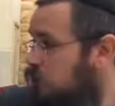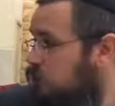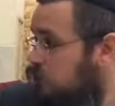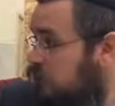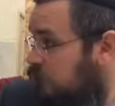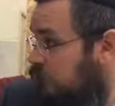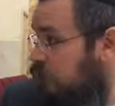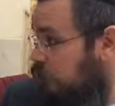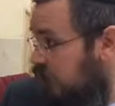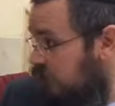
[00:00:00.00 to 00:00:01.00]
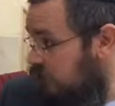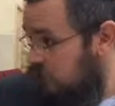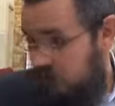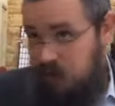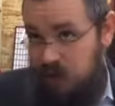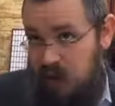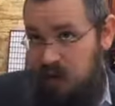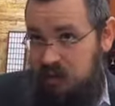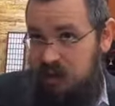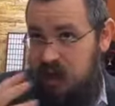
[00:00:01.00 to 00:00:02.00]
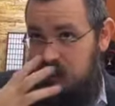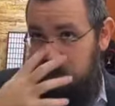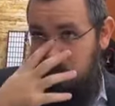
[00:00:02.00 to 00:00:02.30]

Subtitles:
which is a very radical statement,